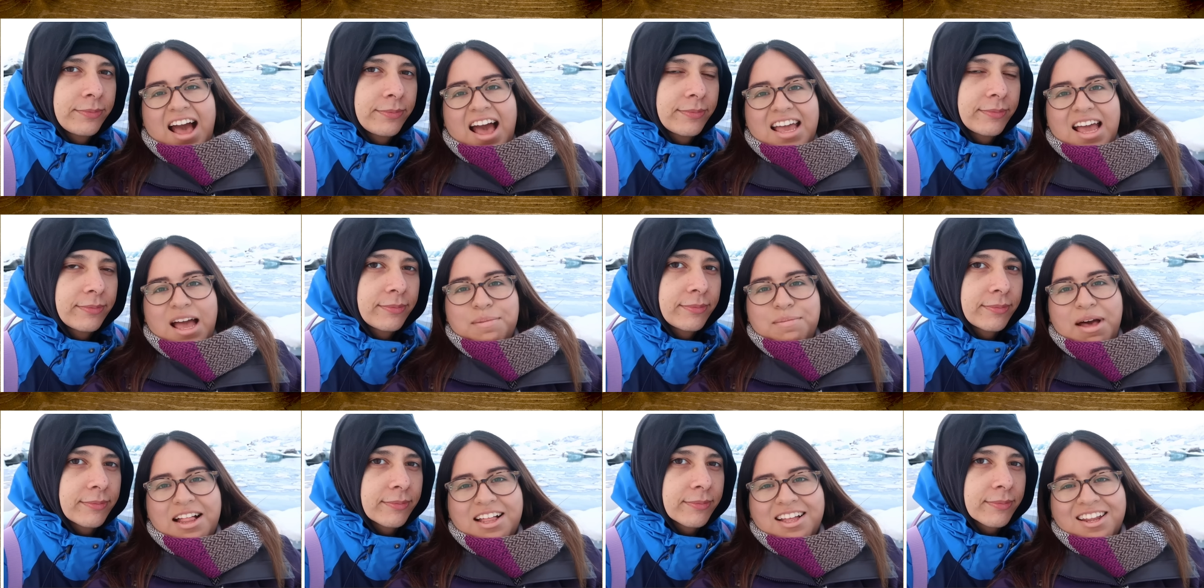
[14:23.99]

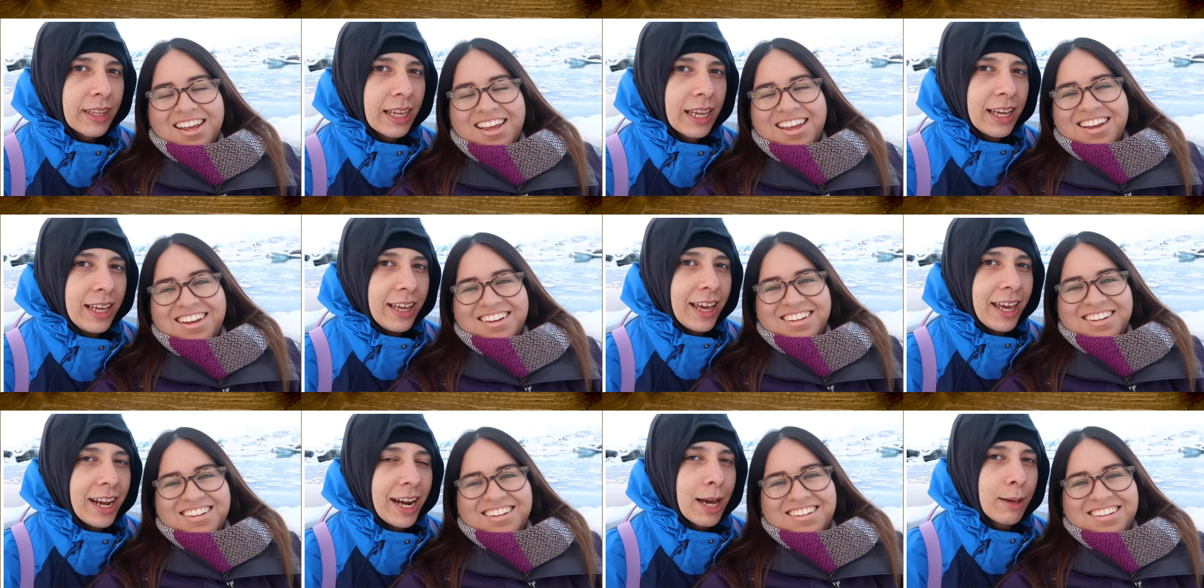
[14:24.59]
Speaker 1: Hi, I'm
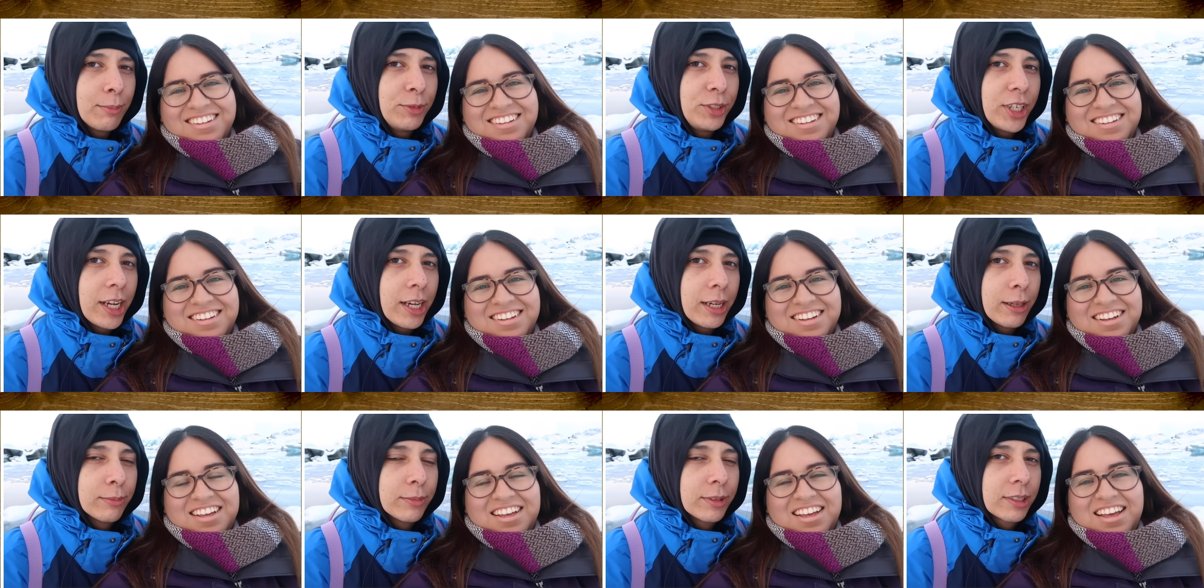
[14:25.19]
Melanie.
Speaker 2: And I'm
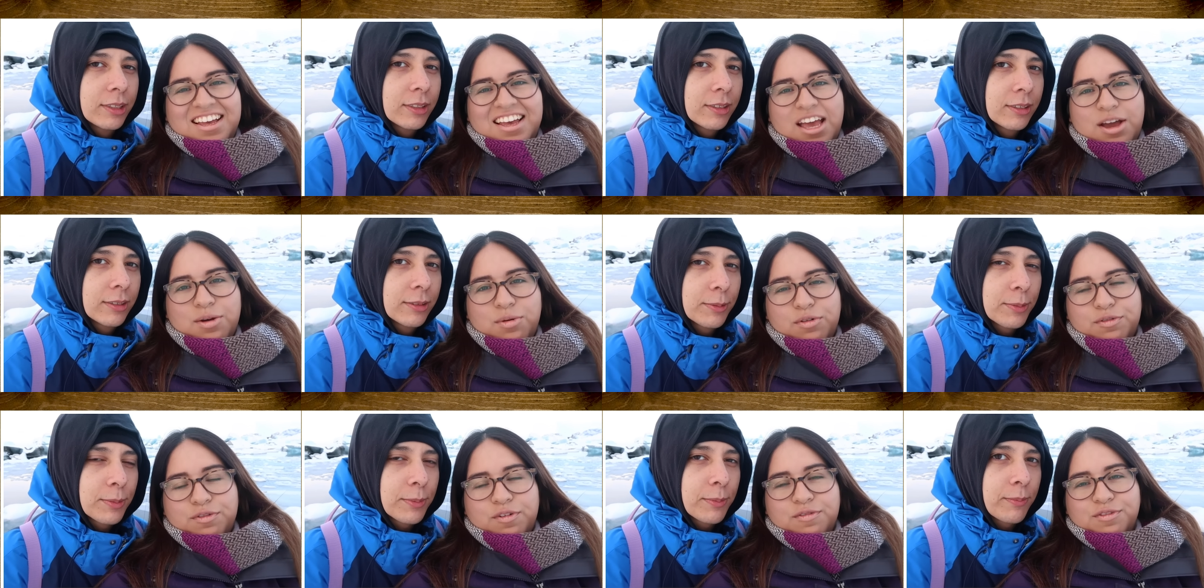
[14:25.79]
James.
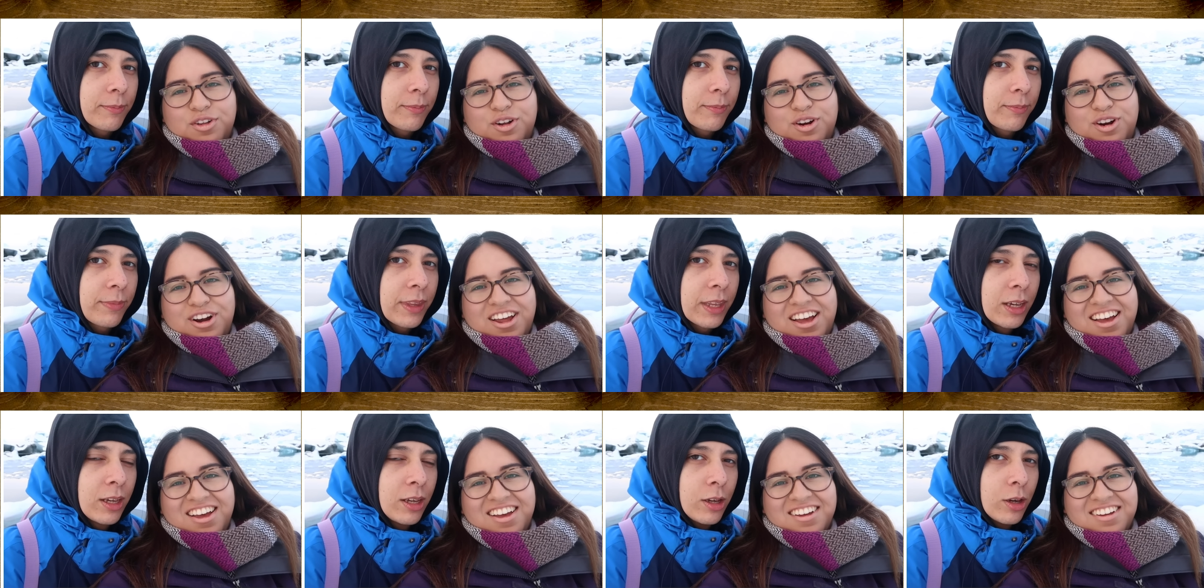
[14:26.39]
Speaker 1: And we're from
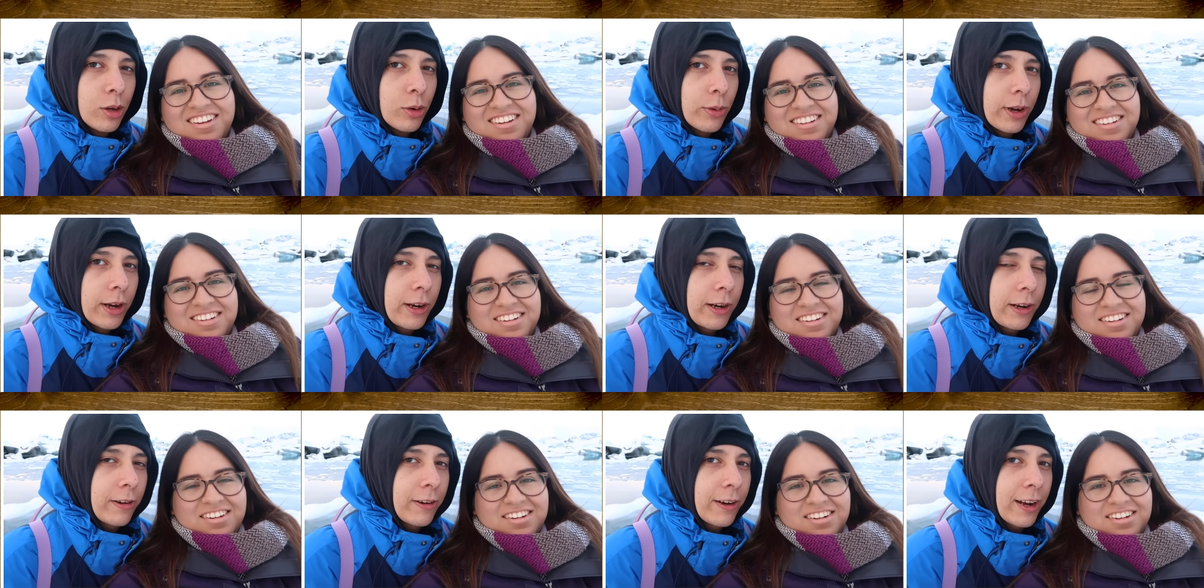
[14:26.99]
Florida.
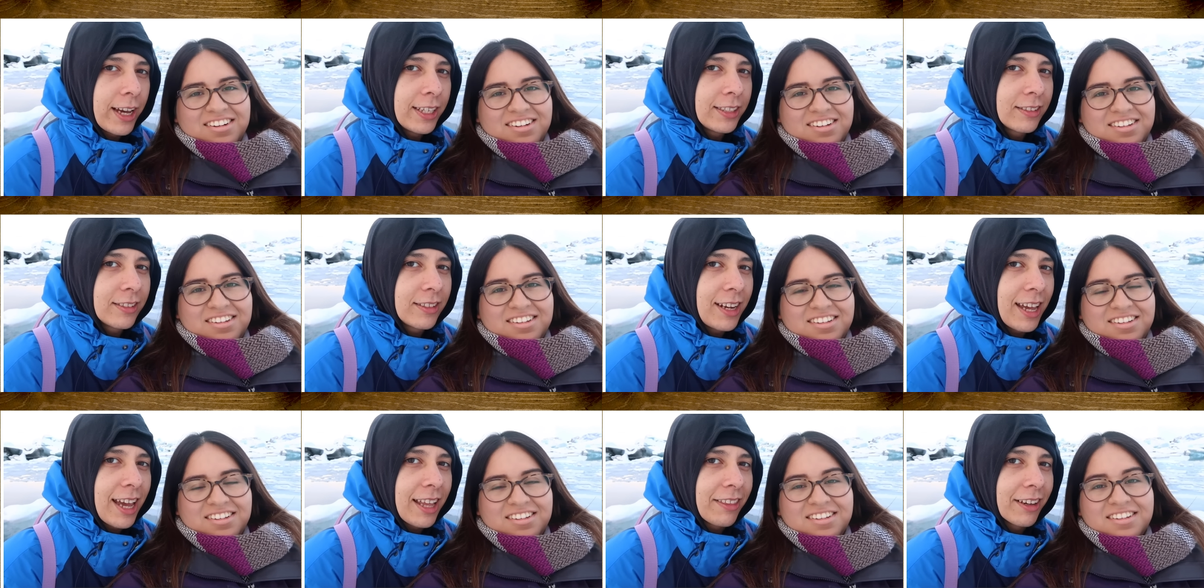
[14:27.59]
Speaker 2: We're here in
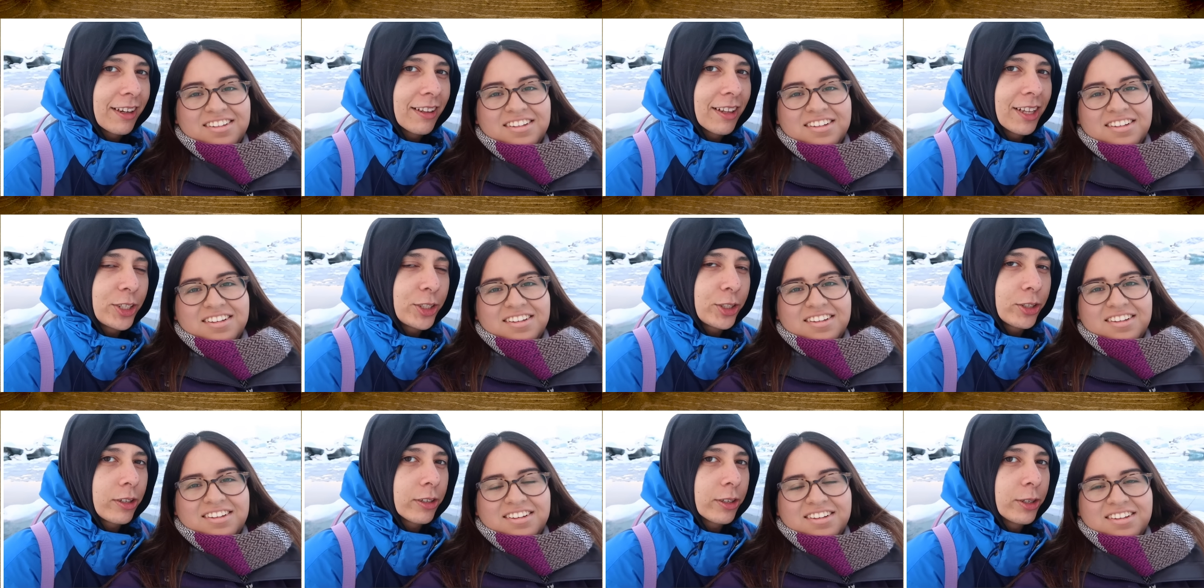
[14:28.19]
Iceland at the
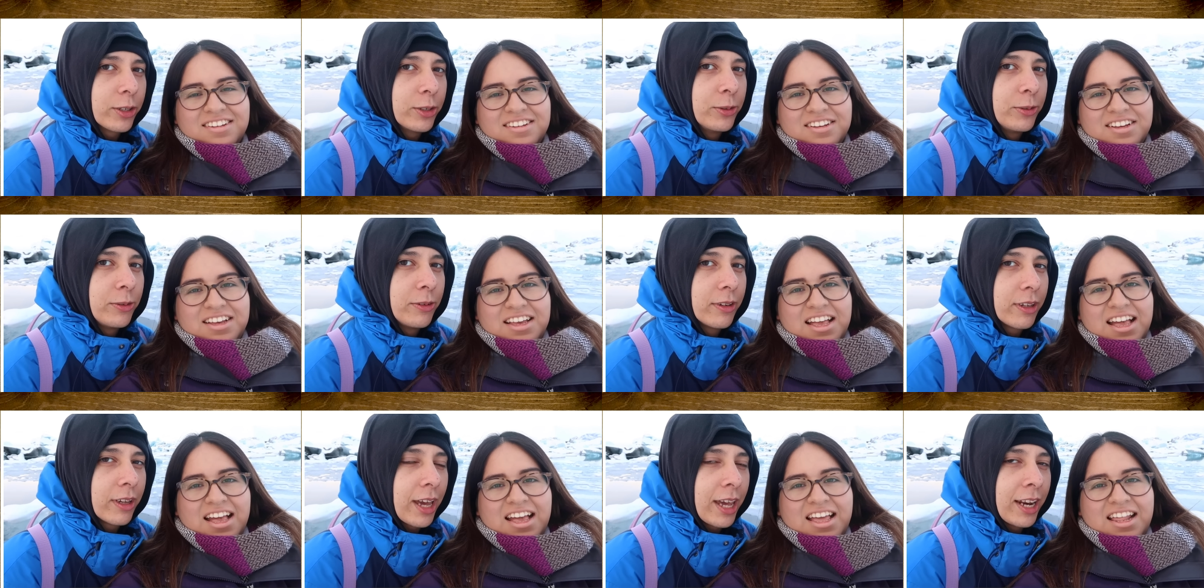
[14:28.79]
Glacier
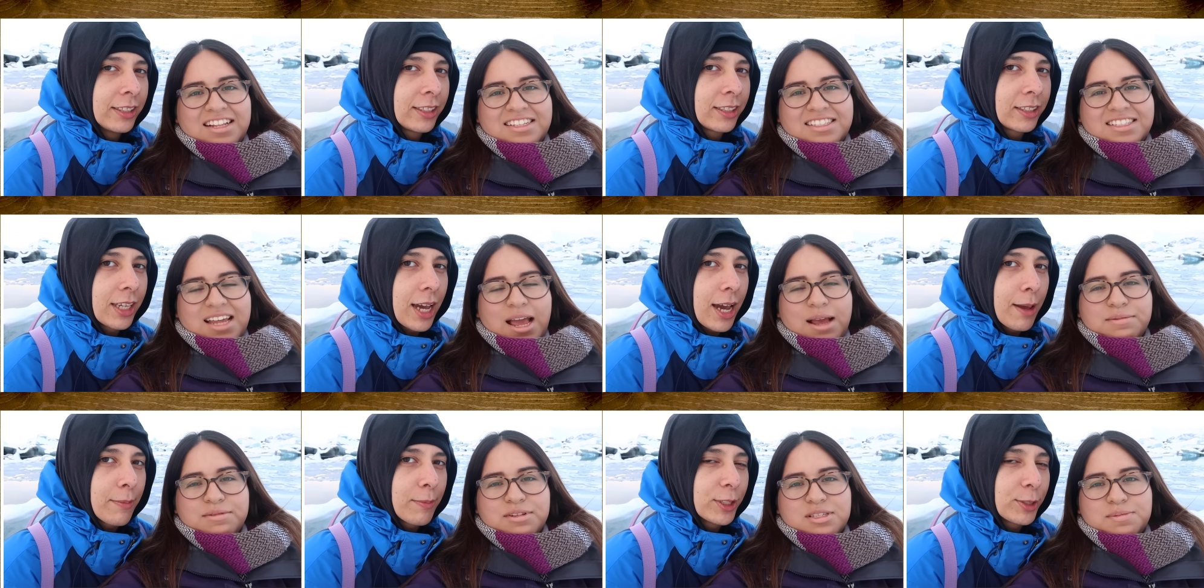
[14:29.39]
Lagoon. And, and it's,
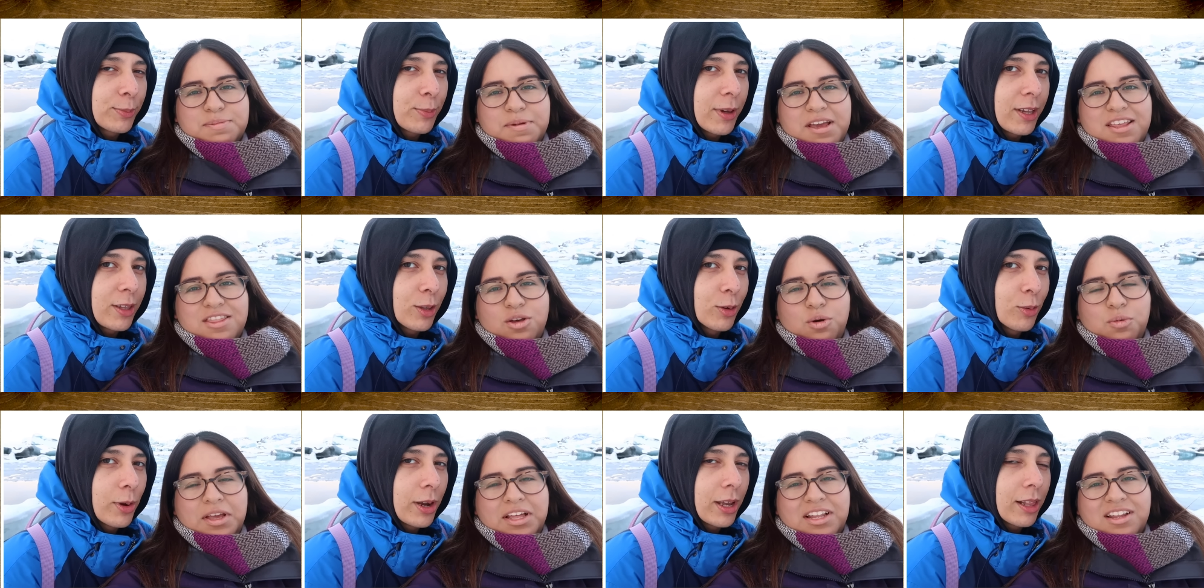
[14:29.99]
time, time to spin,
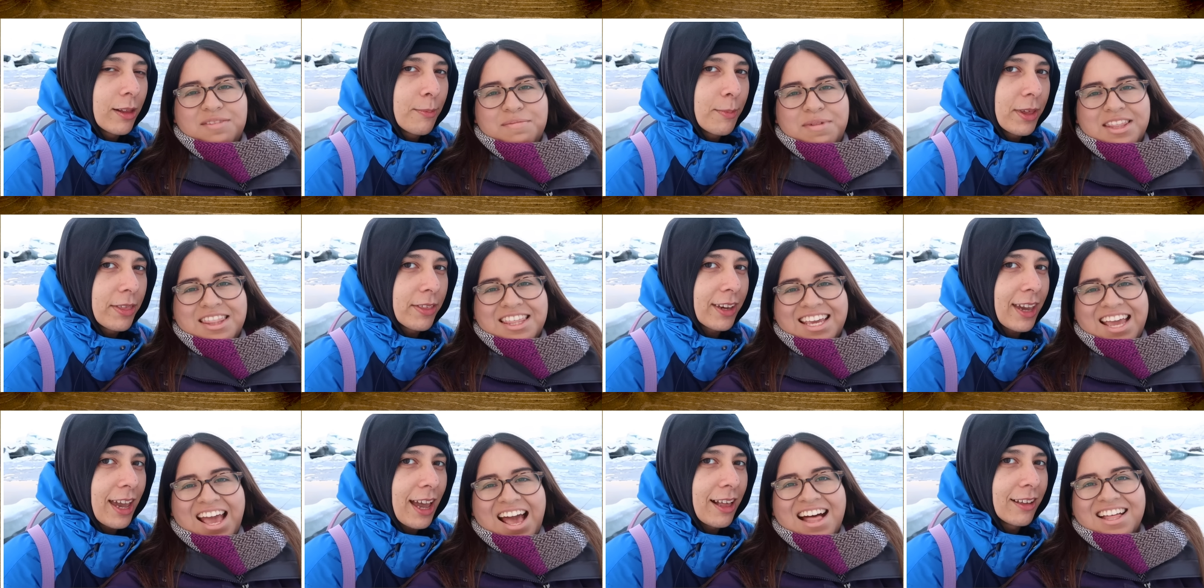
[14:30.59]
spin the, the wheel, wheel of
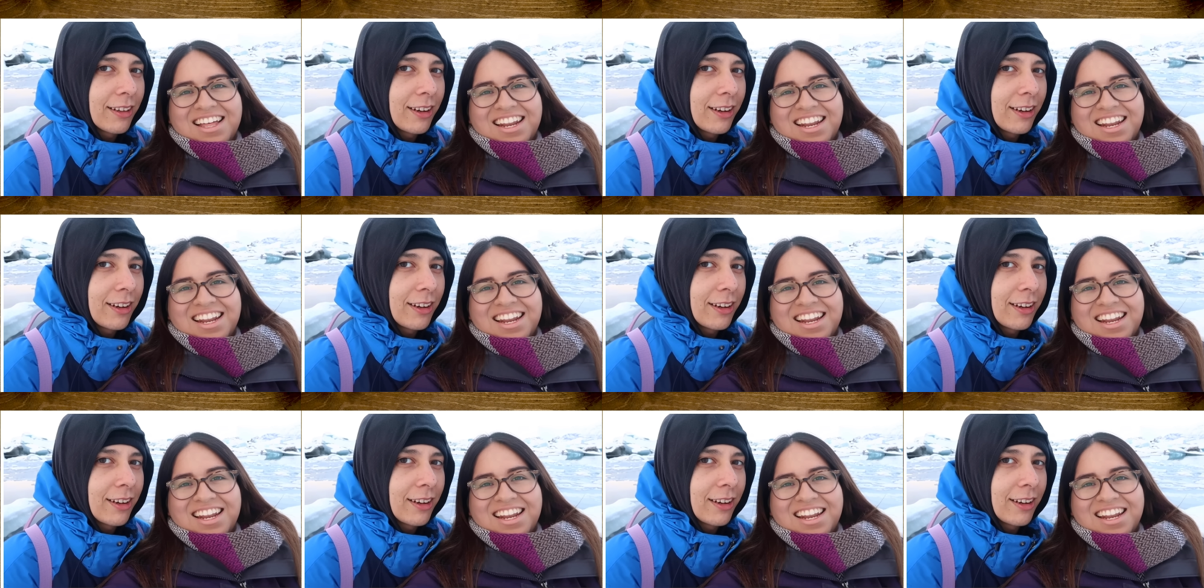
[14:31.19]
Speaker 1: mythicality.